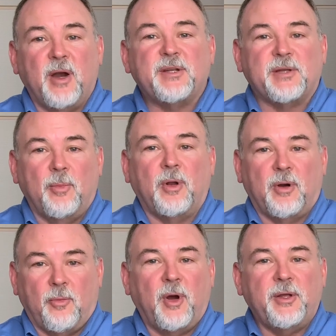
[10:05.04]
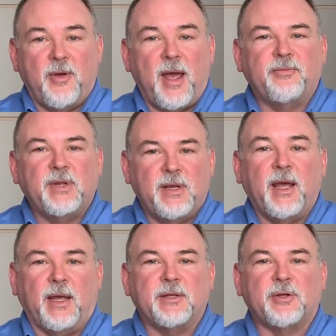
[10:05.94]
similar to what you had
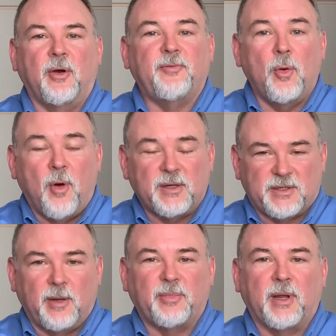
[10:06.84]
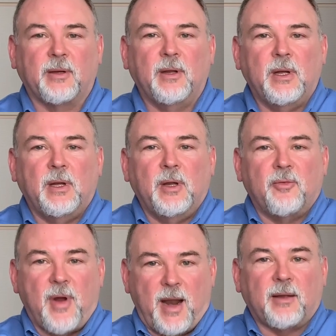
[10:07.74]
today. So if you want something
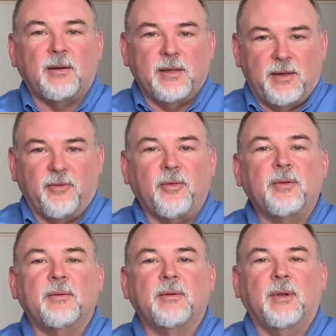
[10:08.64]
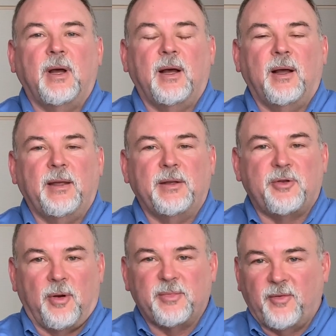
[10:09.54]
radically different in
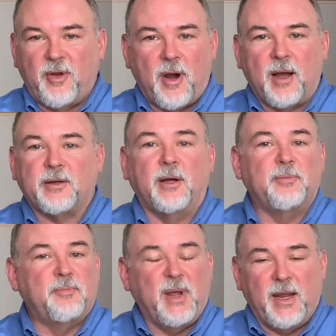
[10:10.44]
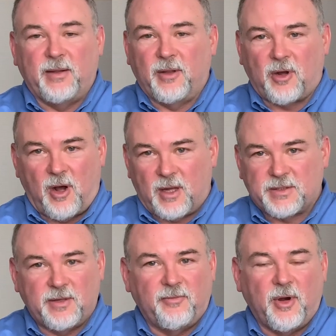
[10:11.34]
terms of your outcome, being the
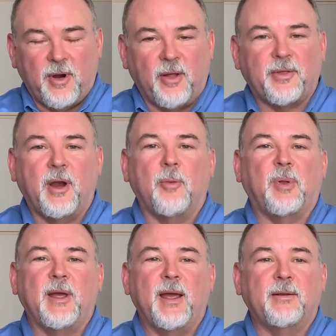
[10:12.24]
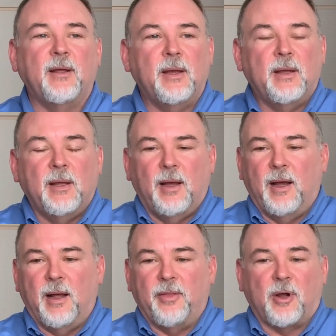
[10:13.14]
cost of your healthcare plan,
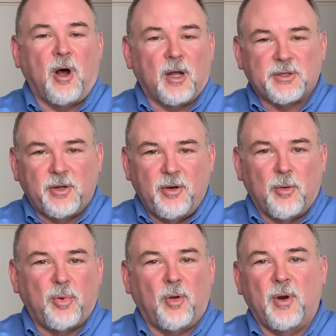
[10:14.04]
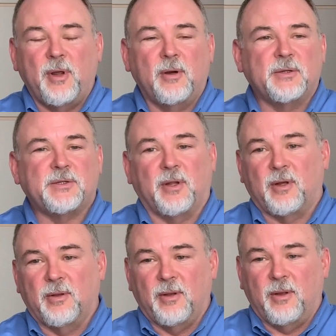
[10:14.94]
the cost to your employers, the
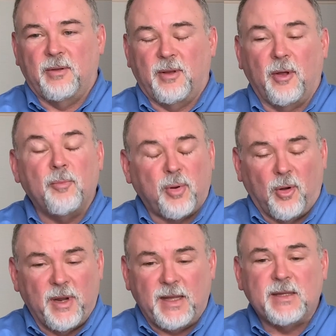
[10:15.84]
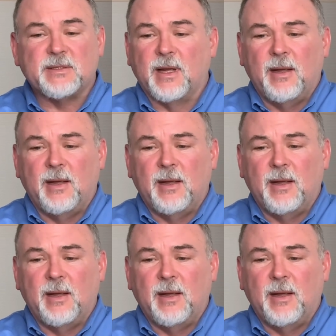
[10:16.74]
employees.